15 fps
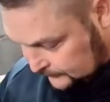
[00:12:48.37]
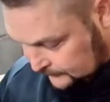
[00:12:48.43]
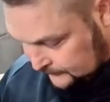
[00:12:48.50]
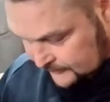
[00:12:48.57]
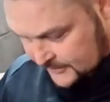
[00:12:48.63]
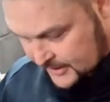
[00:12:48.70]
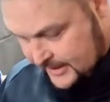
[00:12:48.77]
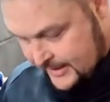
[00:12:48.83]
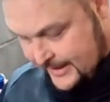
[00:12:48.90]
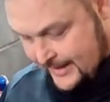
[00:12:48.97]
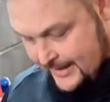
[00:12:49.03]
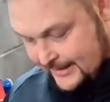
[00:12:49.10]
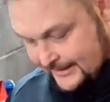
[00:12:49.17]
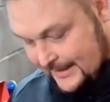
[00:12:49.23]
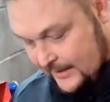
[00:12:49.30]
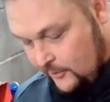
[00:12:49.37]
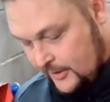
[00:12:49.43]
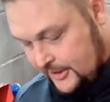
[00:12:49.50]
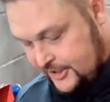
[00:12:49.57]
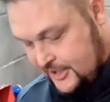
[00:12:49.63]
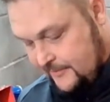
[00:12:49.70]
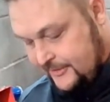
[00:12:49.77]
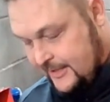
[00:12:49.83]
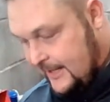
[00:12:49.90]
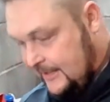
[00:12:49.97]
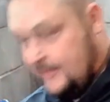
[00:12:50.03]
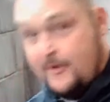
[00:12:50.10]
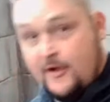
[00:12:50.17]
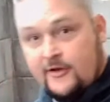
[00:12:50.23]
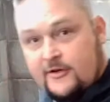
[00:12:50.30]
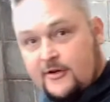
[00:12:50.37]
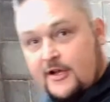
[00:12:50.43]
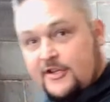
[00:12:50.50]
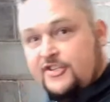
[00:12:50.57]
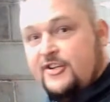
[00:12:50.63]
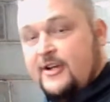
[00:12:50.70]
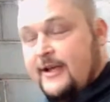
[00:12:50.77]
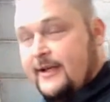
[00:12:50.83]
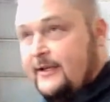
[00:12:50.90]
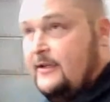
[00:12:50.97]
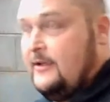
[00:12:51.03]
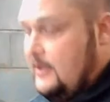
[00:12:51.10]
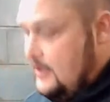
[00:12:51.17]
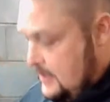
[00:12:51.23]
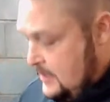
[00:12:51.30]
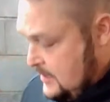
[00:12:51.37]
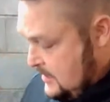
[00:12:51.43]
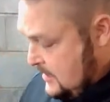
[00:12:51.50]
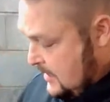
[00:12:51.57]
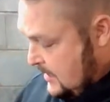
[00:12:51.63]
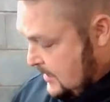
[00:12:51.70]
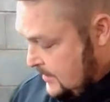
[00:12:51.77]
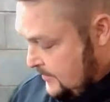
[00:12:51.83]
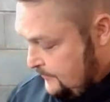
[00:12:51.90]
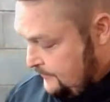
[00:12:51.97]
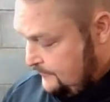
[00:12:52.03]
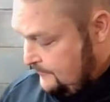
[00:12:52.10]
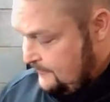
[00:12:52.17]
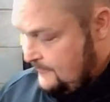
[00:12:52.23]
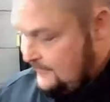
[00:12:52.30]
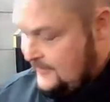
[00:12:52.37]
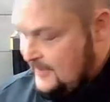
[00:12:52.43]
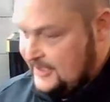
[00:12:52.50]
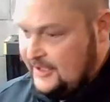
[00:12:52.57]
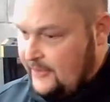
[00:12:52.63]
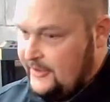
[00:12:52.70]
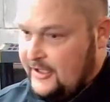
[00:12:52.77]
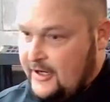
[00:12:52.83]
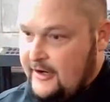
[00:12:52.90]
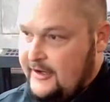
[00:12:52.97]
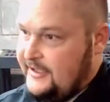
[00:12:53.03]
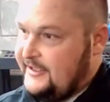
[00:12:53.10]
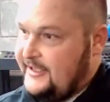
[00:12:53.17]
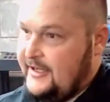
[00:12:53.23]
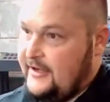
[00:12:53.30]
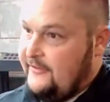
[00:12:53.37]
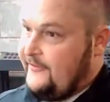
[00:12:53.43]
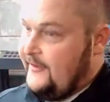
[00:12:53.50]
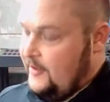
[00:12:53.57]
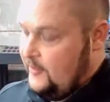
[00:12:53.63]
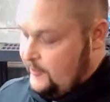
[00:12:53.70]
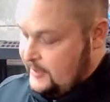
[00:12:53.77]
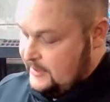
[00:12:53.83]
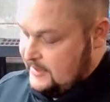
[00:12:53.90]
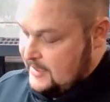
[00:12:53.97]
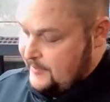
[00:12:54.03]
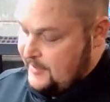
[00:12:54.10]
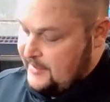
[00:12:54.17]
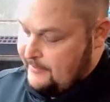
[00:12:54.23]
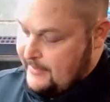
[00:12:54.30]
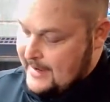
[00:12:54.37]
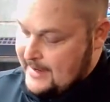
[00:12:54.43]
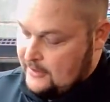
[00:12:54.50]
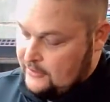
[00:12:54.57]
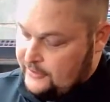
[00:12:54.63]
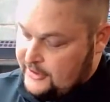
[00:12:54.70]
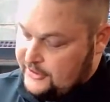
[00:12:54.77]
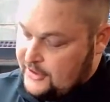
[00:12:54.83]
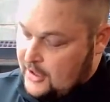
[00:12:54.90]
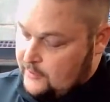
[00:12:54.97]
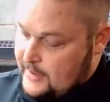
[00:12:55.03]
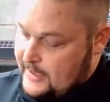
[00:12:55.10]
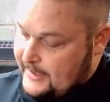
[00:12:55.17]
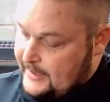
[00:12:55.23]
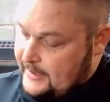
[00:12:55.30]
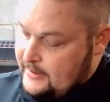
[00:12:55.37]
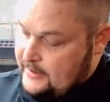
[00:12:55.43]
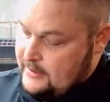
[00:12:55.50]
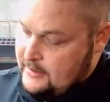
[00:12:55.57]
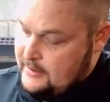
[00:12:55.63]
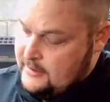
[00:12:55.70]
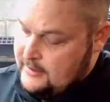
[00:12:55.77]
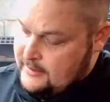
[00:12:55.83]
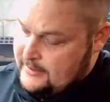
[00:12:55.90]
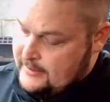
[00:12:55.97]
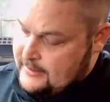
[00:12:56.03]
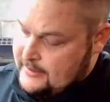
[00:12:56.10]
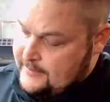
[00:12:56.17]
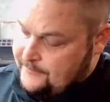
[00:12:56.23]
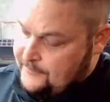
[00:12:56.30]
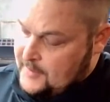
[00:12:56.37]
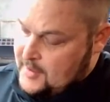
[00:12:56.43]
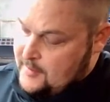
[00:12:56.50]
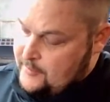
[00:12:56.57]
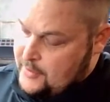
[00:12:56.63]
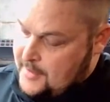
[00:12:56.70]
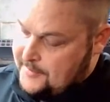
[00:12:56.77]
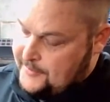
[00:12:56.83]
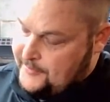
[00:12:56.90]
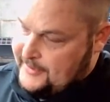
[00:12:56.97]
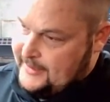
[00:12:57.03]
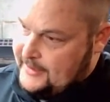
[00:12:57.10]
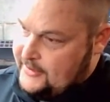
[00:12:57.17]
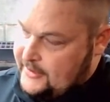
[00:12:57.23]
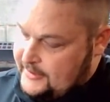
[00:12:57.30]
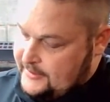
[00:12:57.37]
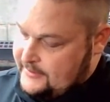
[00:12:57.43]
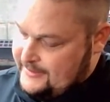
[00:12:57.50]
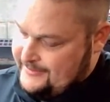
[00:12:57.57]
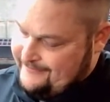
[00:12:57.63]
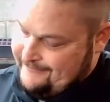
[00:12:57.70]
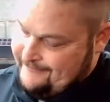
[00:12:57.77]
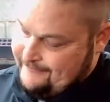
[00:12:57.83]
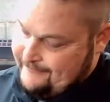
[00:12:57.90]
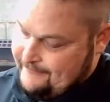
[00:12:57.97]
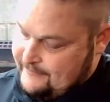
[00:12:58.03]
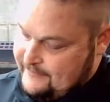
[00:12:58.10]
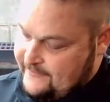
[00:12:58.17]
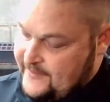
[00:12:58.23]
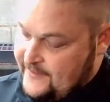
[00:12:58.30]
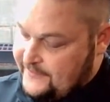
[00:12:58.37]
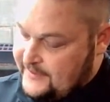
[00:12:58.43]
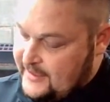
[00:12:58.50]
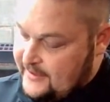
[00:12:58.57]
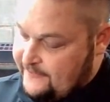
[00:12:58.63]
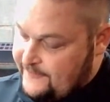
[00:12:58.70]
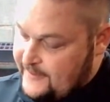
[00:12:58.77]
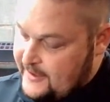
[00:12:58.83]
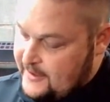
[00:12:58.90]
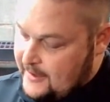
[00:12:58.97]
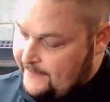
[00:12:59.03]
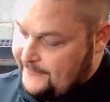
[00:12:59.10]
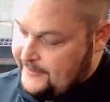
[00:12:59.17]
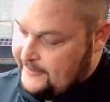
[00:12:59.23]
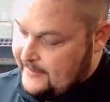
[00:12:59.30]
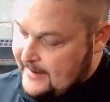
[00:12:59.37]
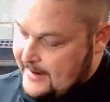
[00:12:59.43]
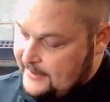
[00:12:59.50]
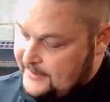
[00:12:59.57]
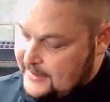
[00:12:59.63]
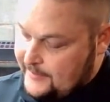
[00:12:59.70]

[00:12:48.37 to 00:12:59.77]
That one jump down at the motocross track, it's always hard to see on film, but I mean, the mound is already probably a good 15 feet off the ground.